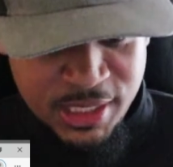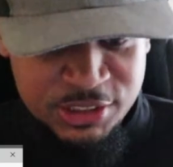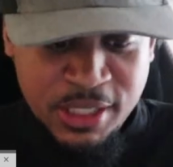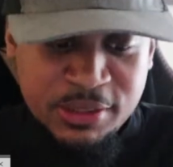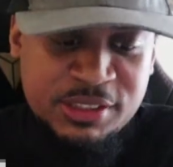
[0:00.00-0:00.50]

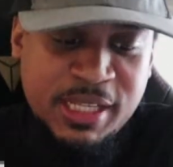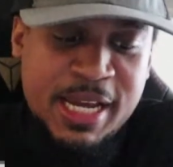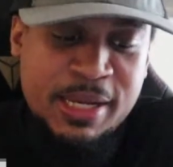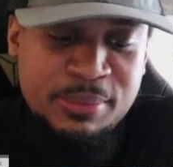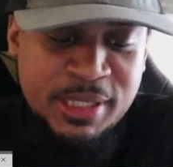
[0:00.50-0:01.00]
Jenner
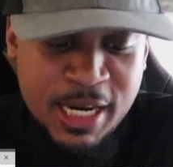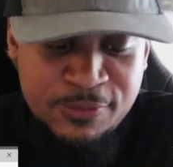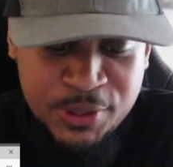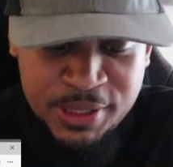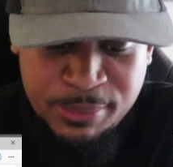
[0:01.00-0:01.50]
slammed
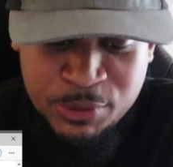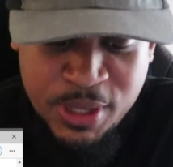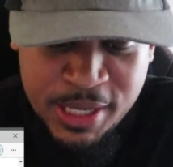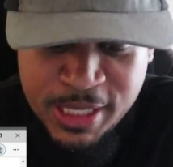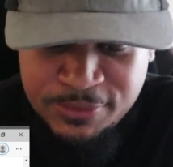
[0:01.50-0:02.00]
California
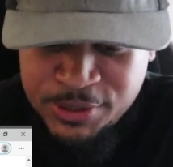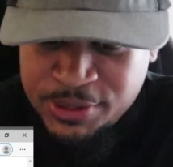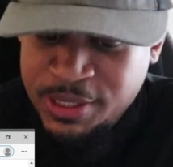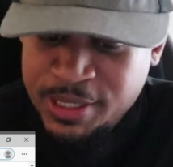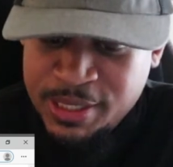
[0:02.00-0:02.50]
Democrat
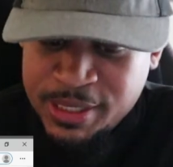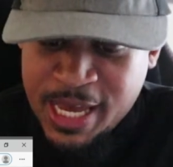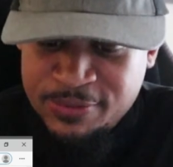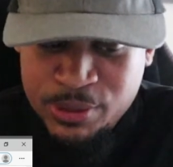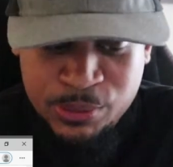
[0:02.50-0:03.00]
Governor
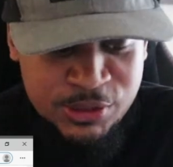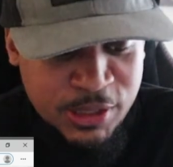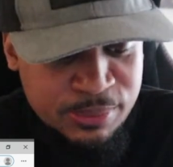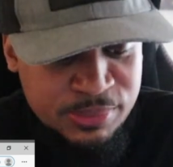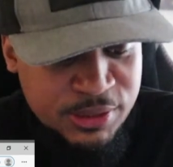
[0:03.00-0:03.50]
Gavin
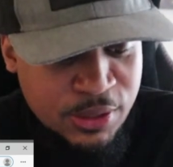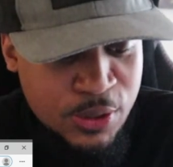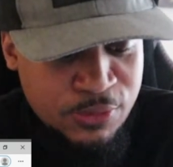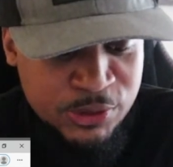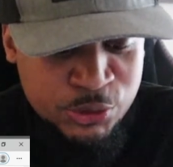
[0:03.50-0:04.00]
Newsom's
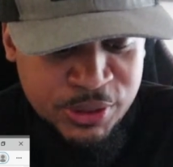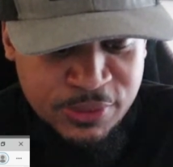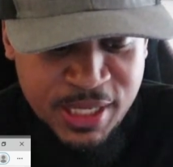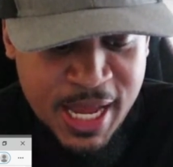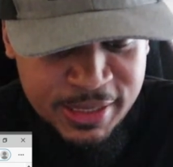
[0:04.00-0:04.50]
over
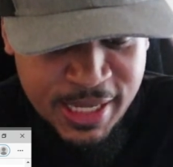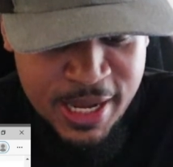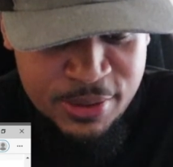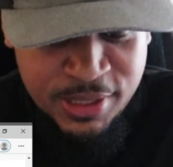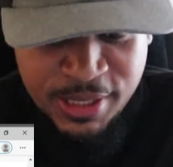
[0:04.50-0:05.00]
restrictive
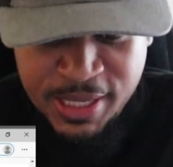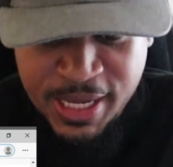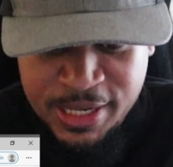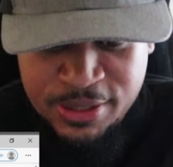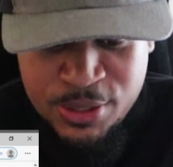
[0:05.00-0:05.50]
lockdown
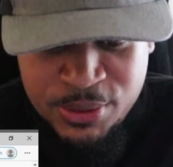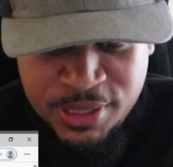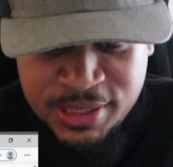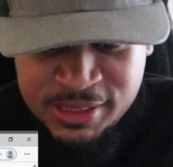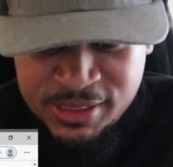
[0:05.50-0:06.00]
and
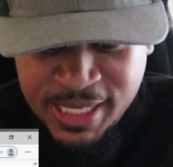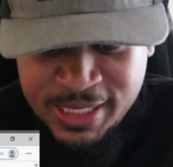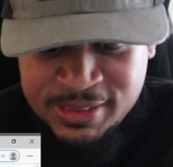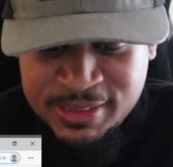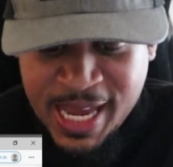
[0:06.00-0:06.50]
noted the
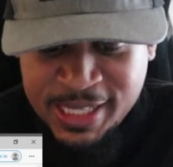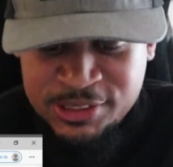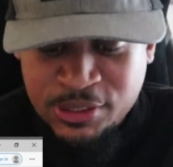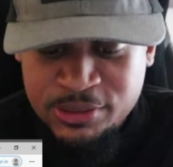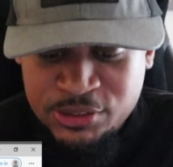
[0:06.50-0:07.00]
state's
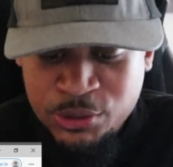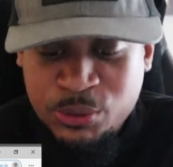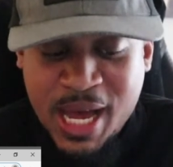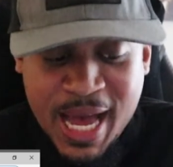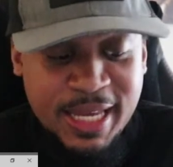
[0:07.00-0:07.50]
taxes are
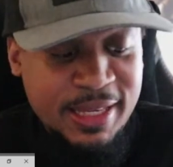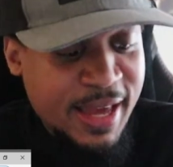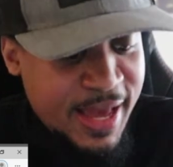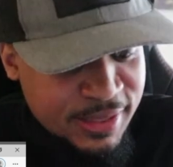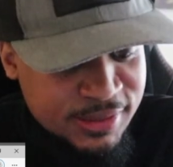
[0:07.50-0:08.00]
too high.
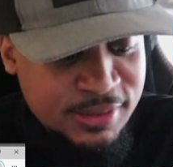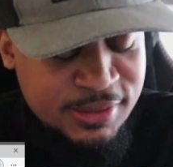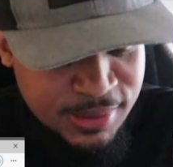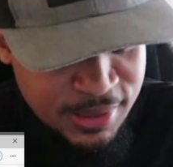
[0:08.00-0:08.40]
Yes.